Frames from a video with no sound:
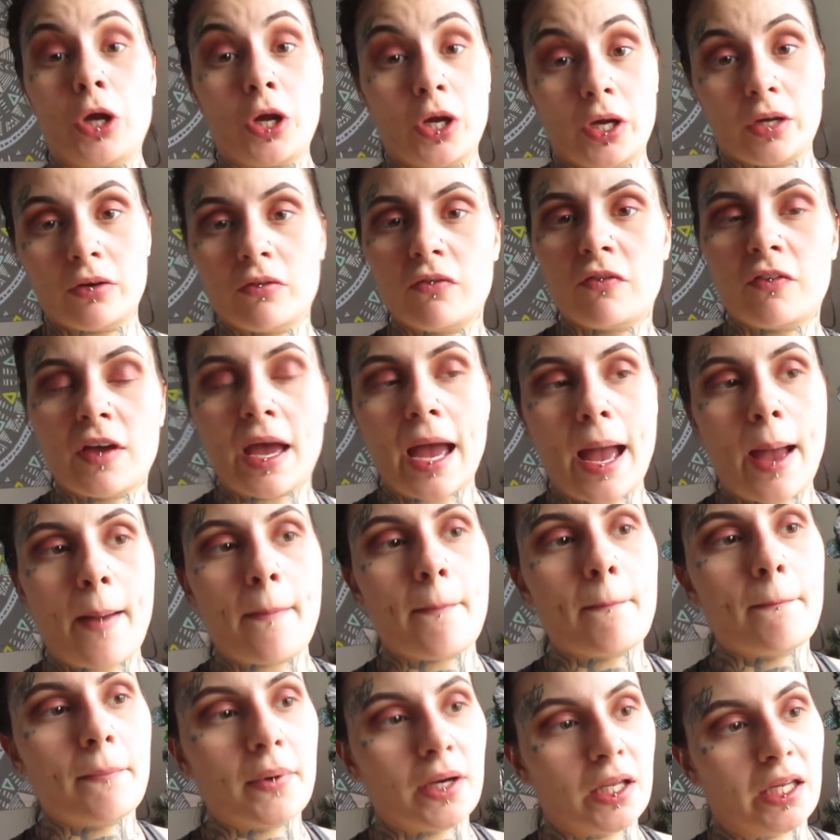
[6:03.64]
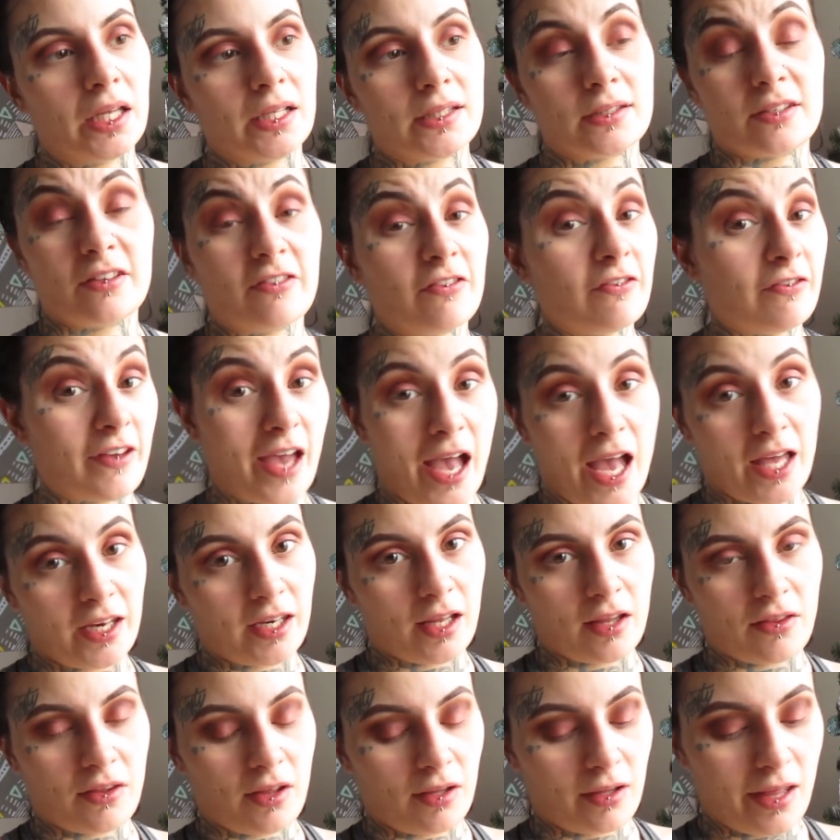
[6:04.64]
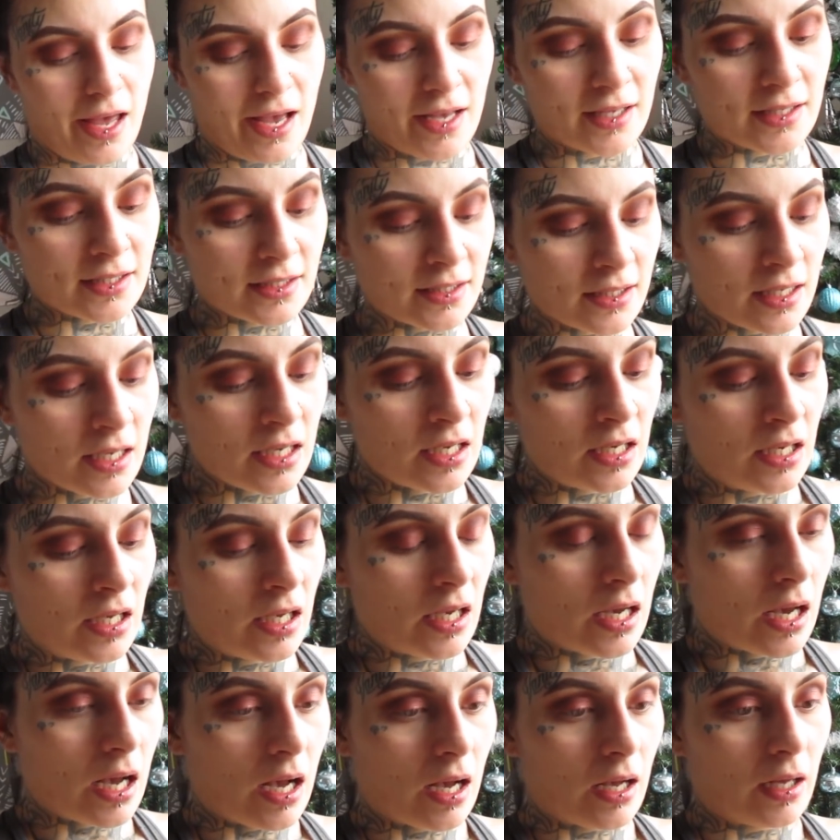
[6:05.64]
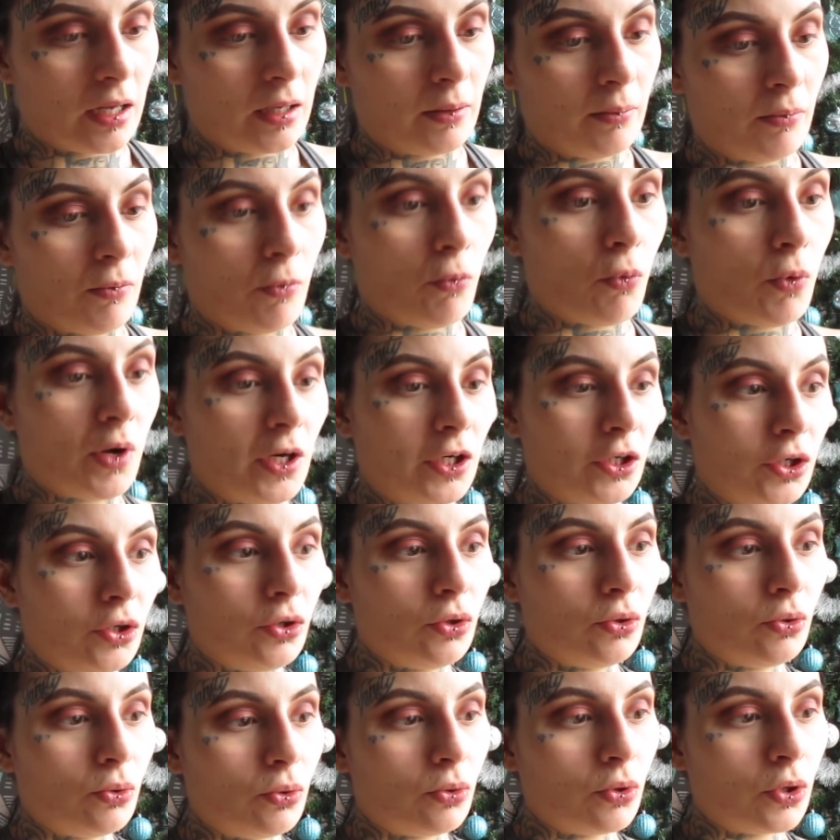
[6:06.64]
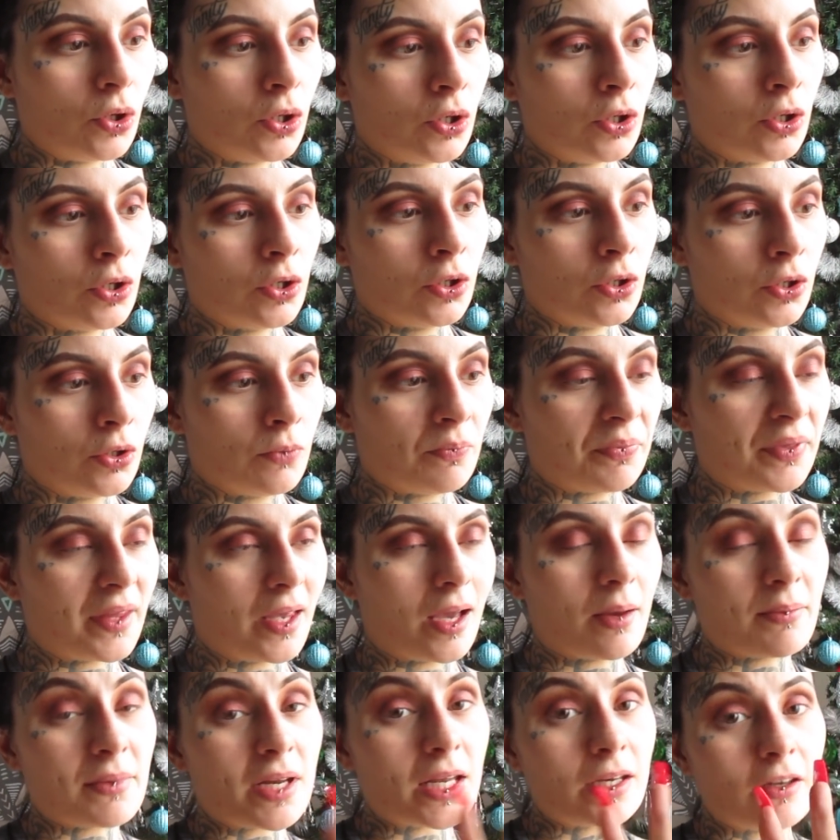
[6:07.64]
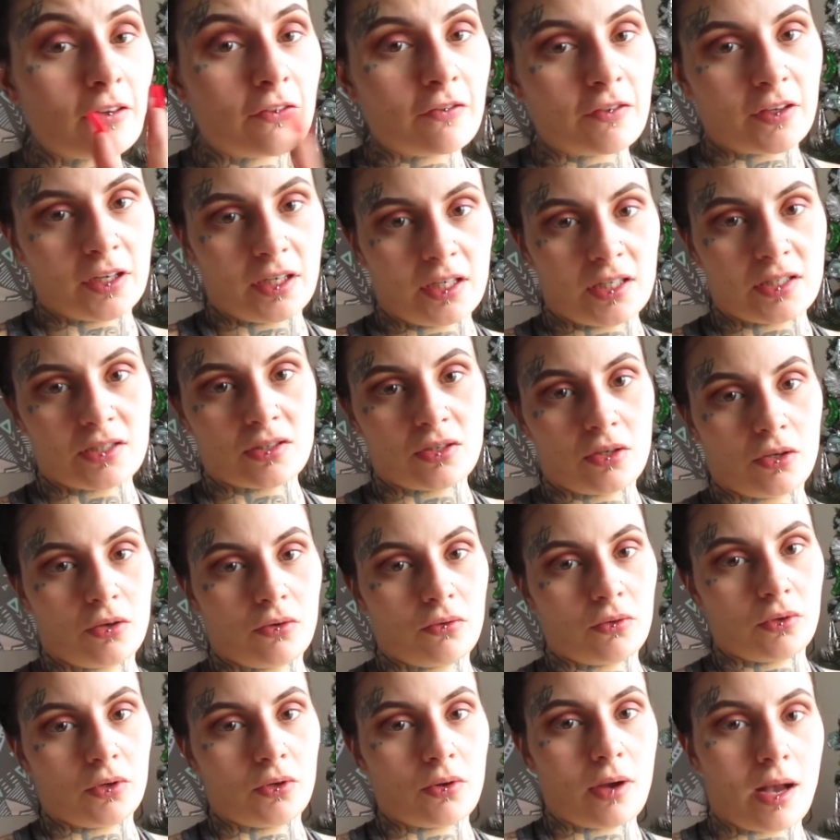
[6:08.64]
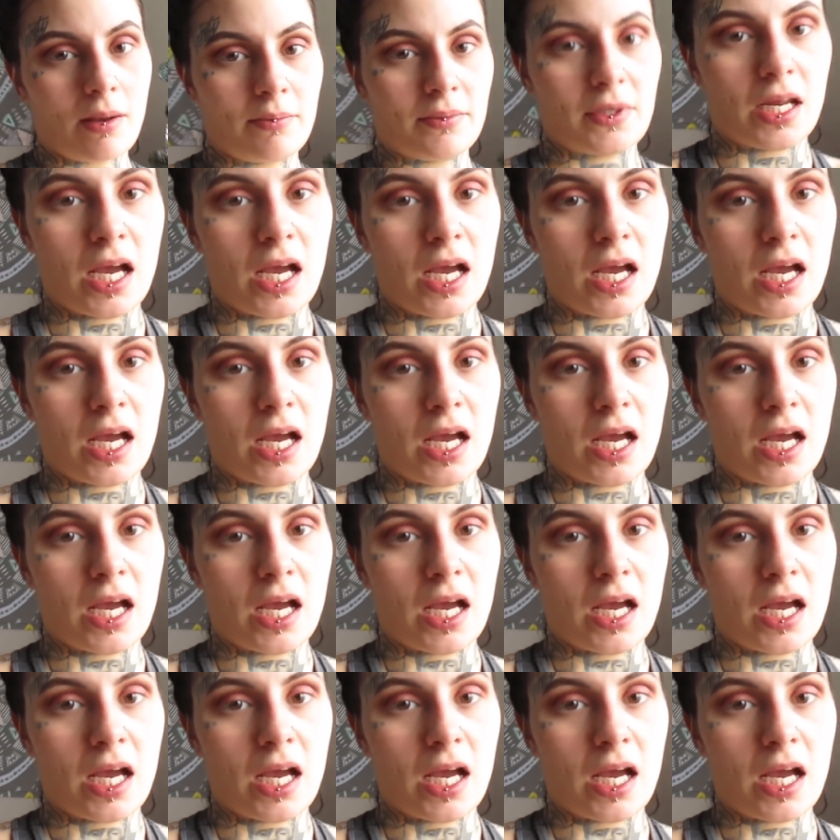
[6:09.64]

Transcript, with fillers: good fat, but it's a fat nonetheless. Um, when you, I'm not a fitness guru, I'm